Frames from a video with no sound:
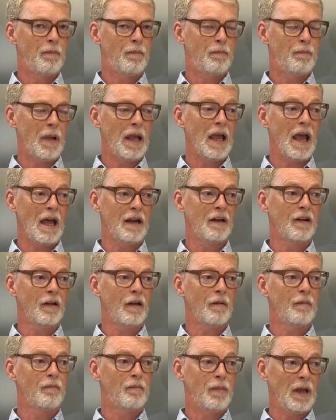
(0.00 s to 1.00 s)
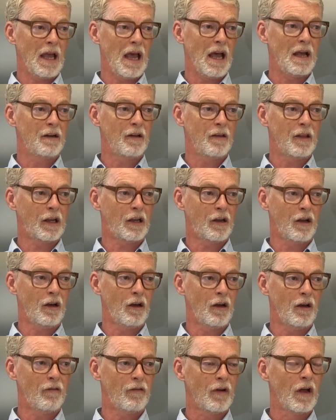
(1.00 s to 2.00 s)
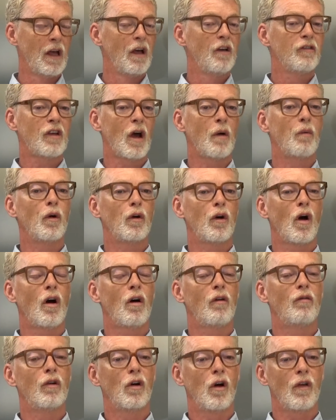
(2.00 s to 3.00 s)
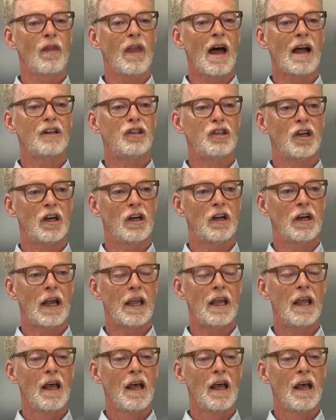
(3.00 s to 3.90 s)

be ahead of the curve. So we're on that journey.